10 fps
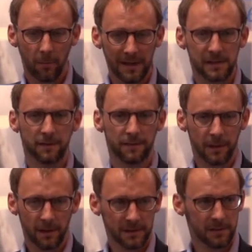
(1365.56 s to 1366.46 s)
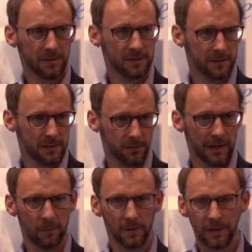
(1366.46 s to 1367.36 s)
better for customers and to
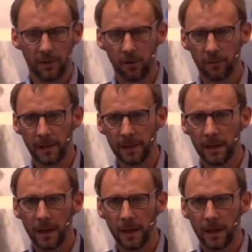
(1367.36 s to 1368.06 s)
enable the economy.